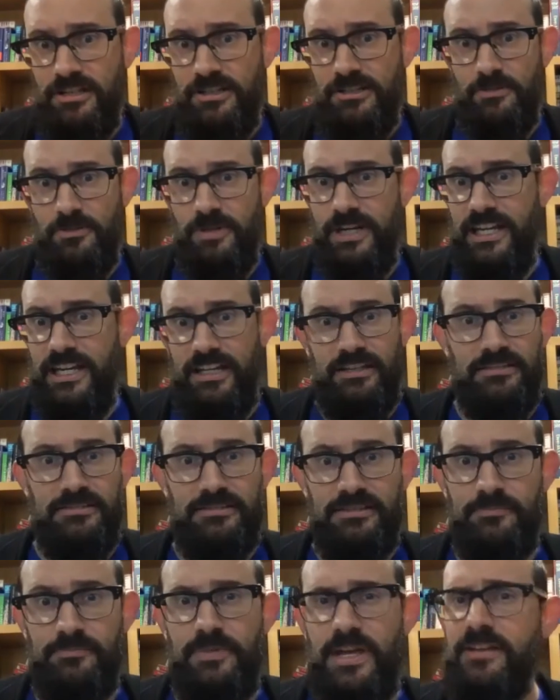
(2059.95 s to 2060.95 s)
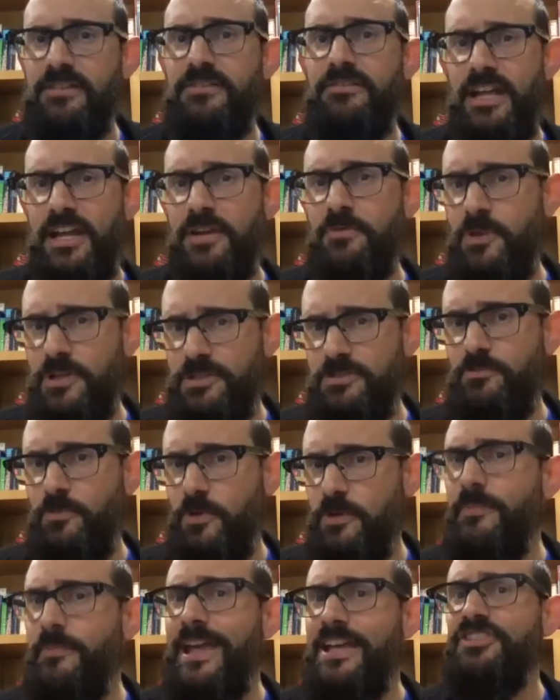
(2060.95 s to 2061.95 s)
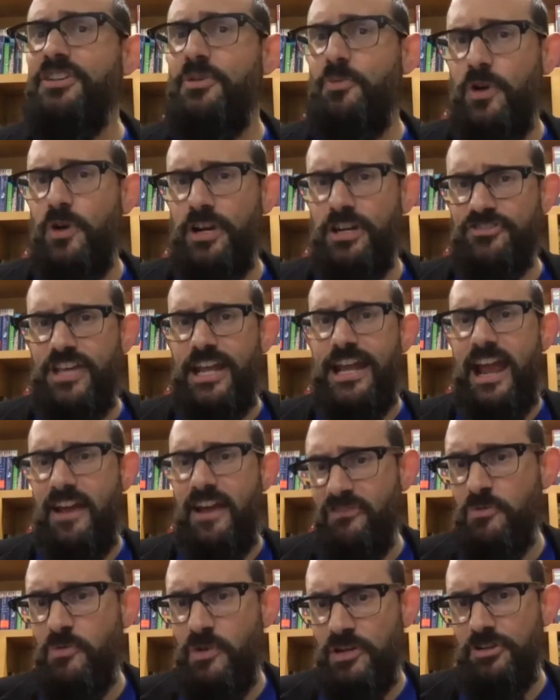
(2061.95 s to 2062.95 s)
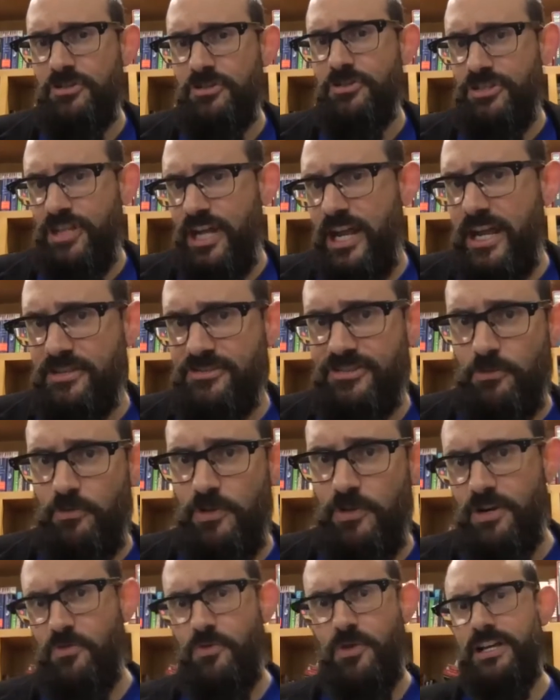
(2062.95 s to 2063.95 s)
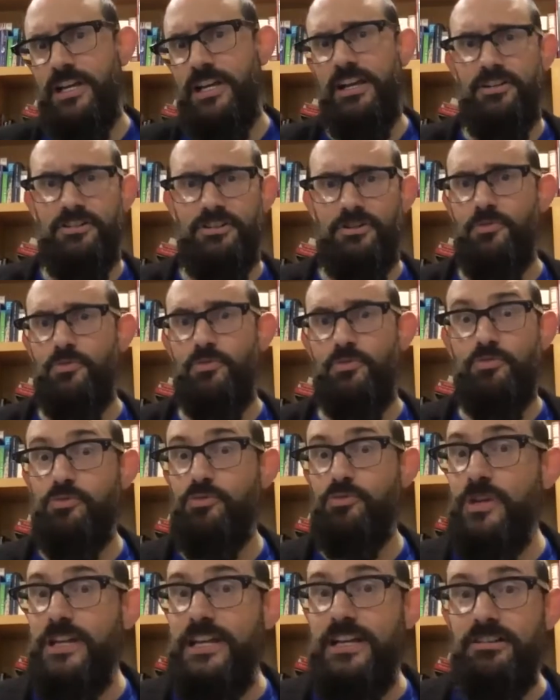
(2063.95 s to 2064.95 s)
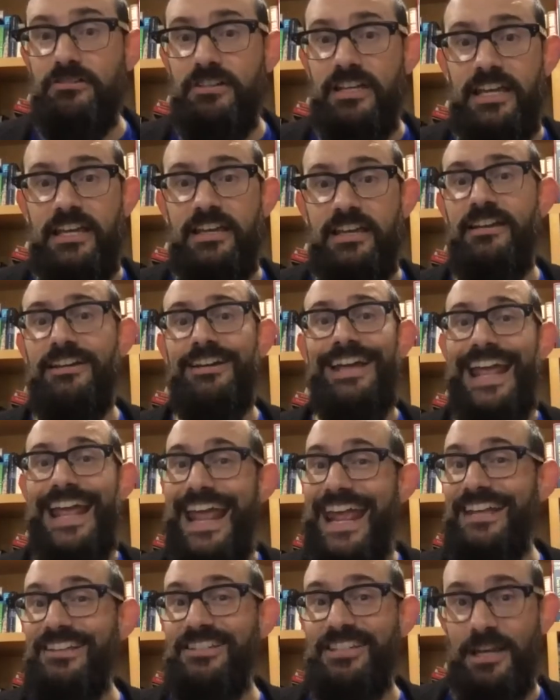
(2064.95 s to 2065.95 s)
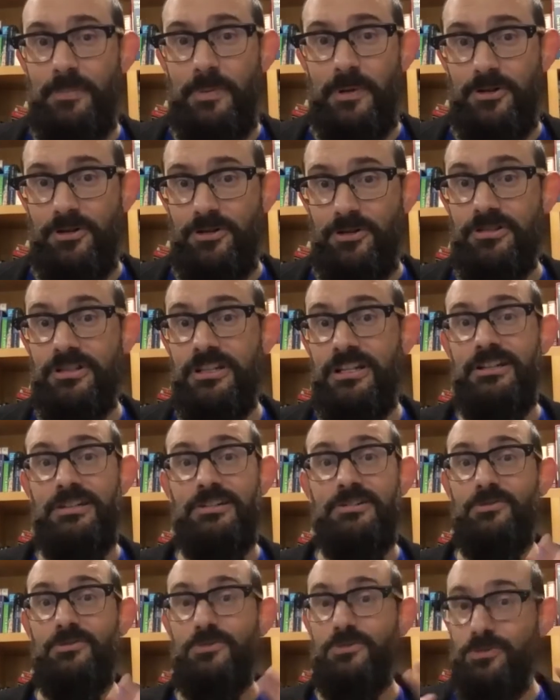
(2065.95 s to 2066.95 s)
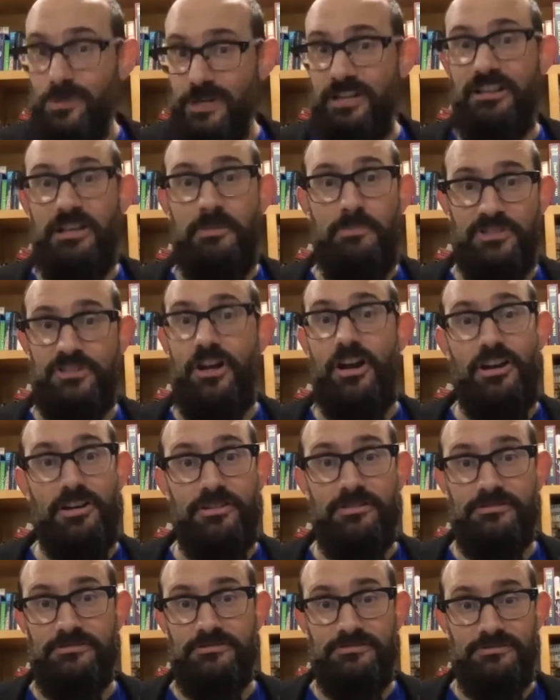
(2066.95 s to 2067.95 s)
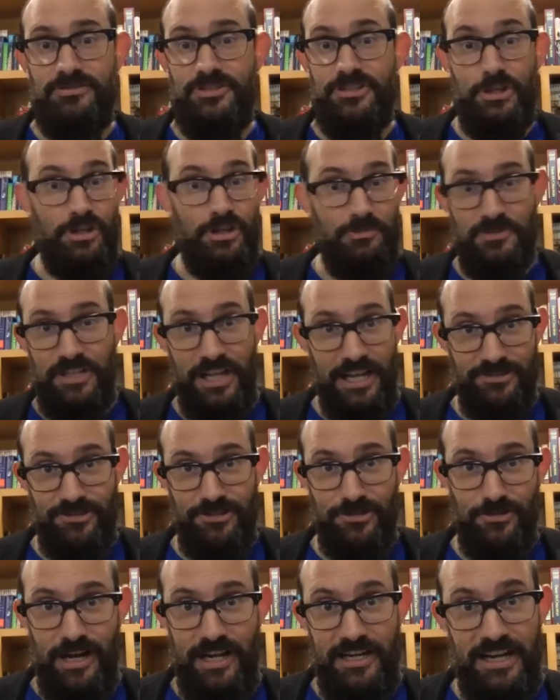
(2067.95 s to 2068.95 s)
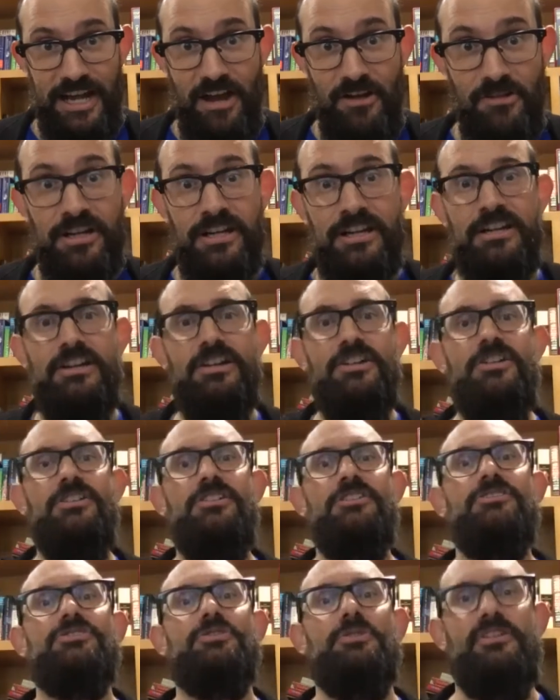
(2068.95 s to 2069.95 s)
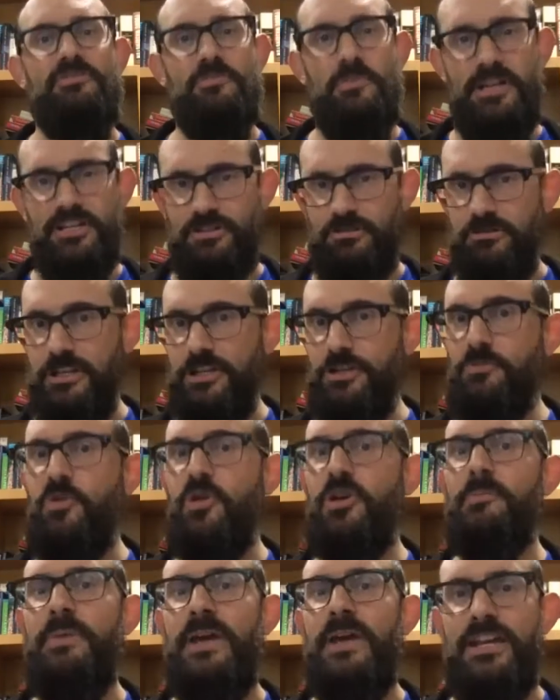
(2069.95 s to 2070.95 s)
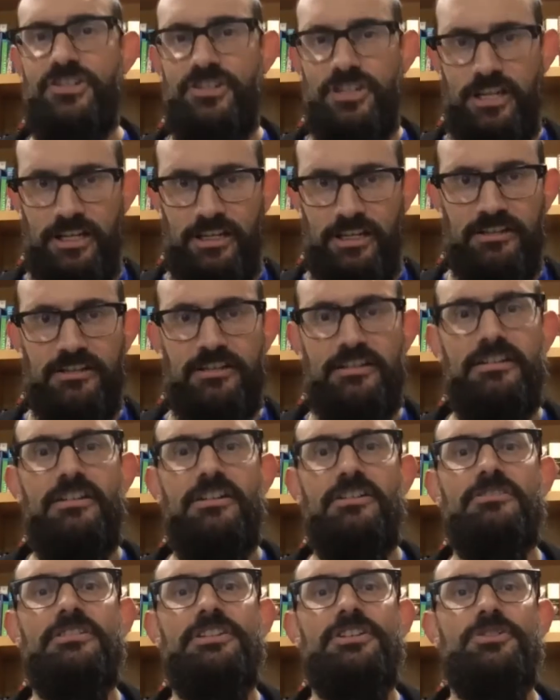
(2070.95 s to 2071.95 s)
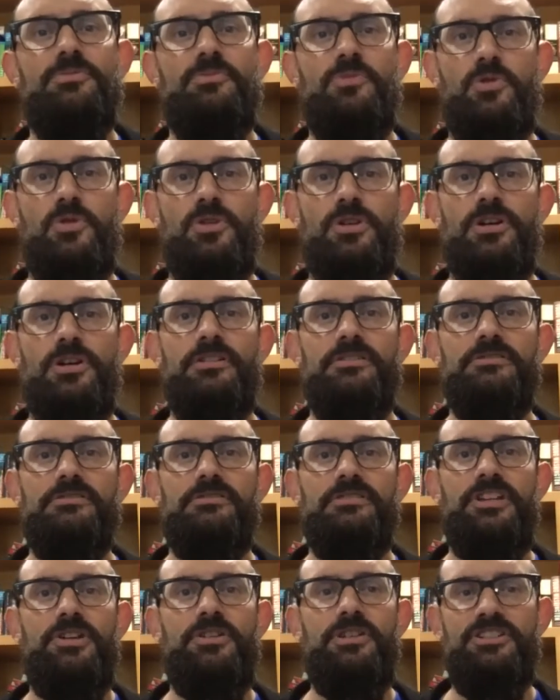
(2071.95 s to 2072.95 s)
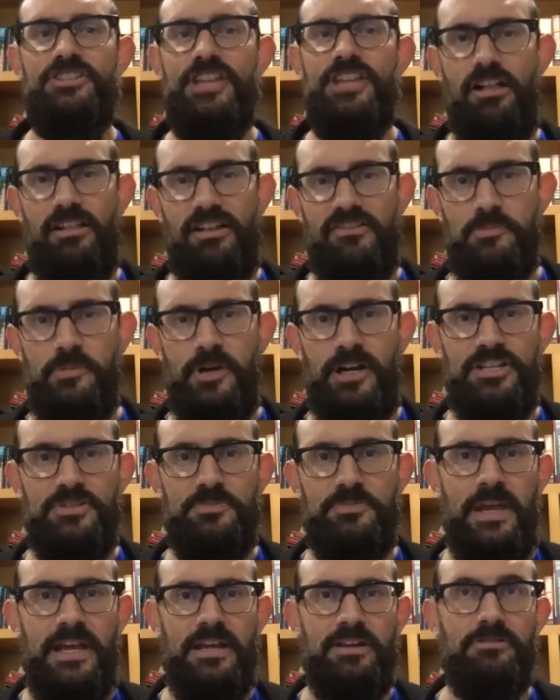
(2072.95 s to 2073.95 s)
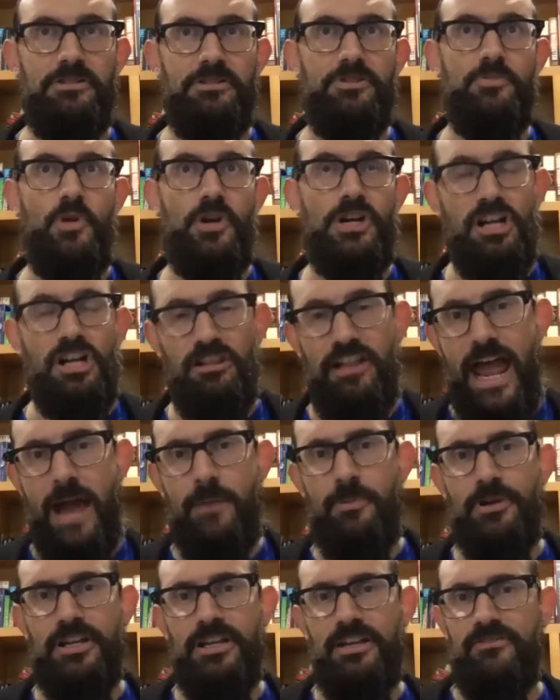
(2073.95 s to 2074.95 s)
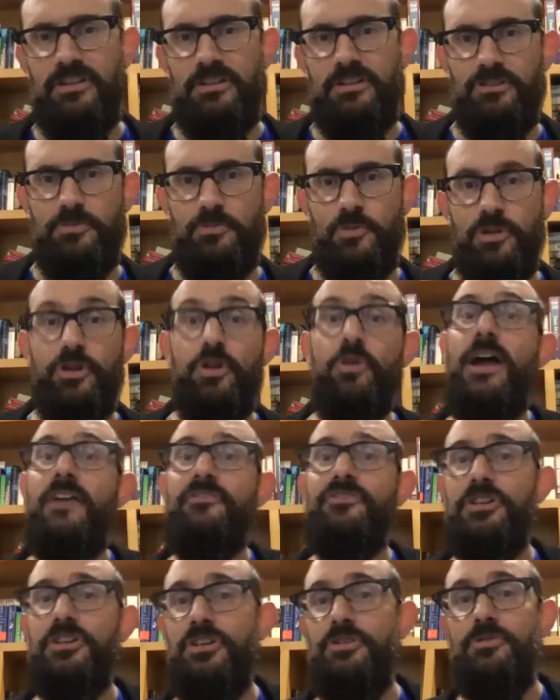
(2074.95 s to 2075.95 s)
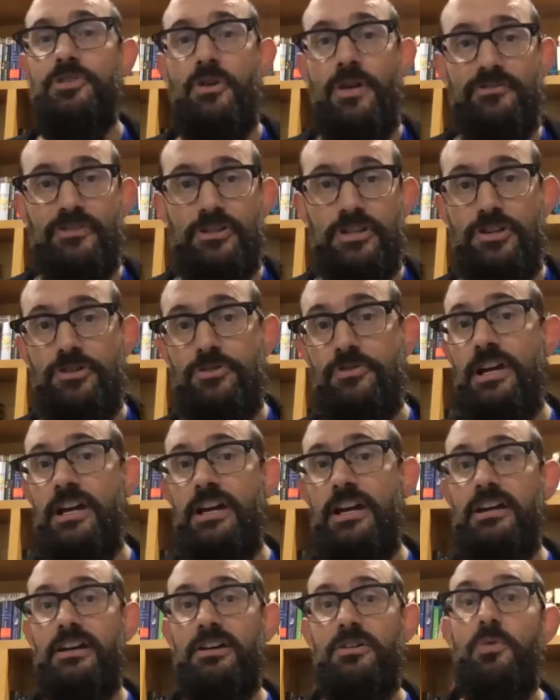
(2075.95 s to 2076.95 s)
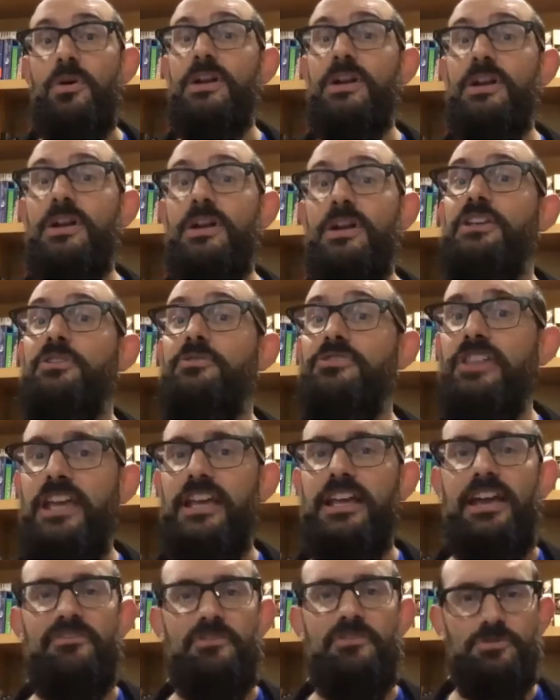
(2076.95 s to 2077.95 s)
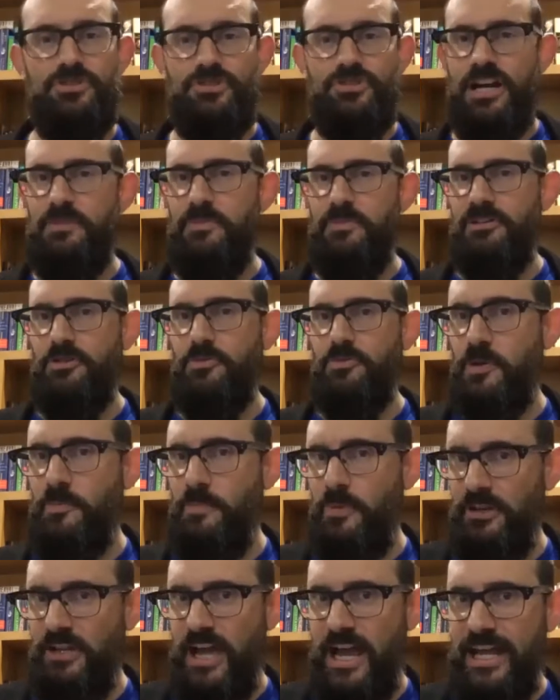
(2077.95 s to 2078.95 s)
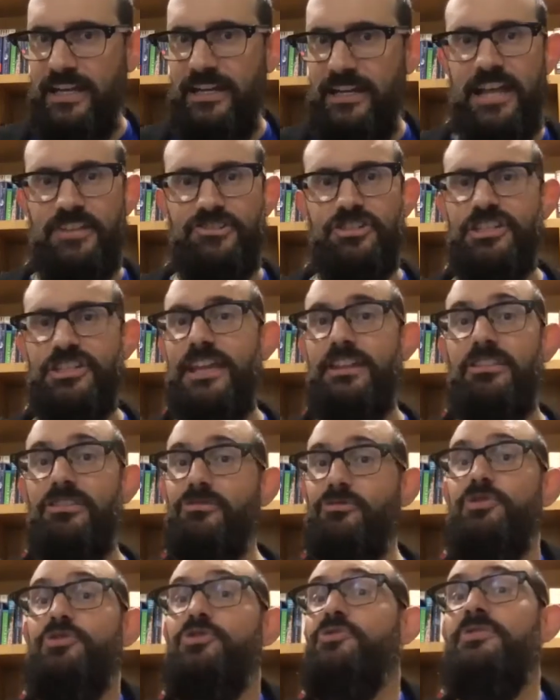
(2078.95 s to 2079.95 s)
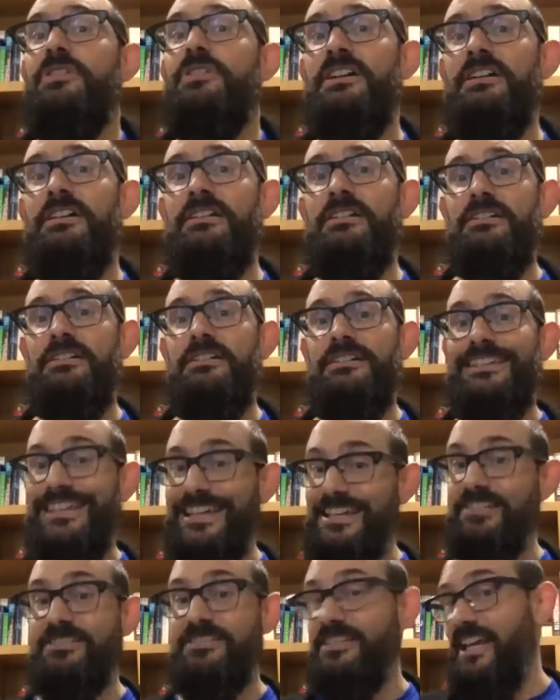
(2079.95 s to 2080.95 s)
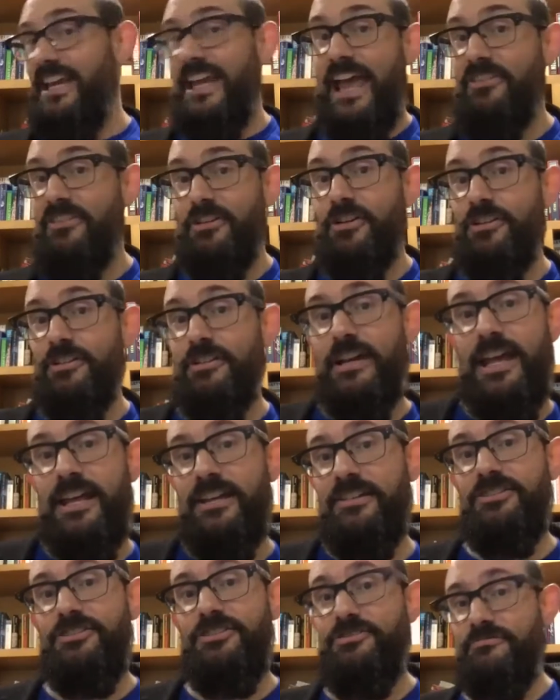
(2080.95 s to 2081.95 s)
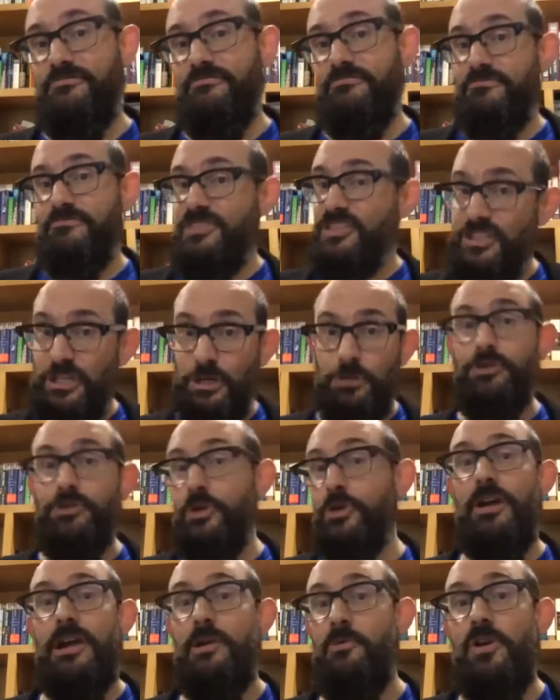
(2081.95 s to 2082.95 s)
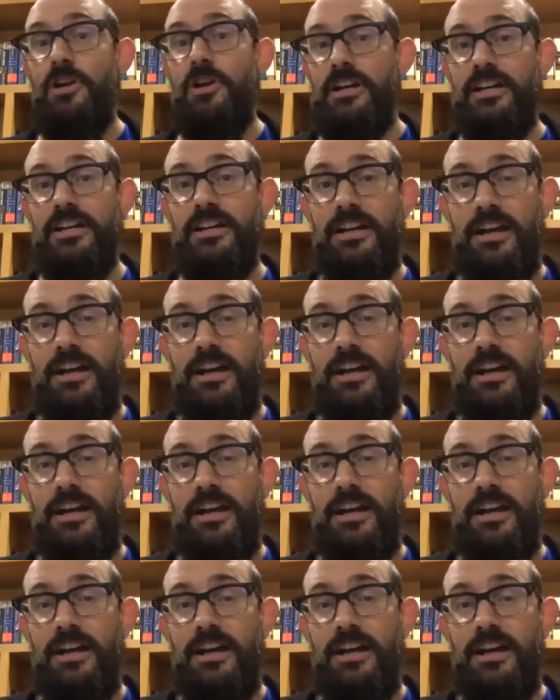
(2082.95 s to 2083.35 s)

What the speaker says: What makes it work is that everyone understands that we are working under really atypical, really bizarre circumstances right now. So everybody's a little more patient, a little more, you can tell everybody's being a little more collaborative and a little more, no, after you, no, after you. What do you think? Everyone's trying to be a little more polite and just get through this together and still do great work.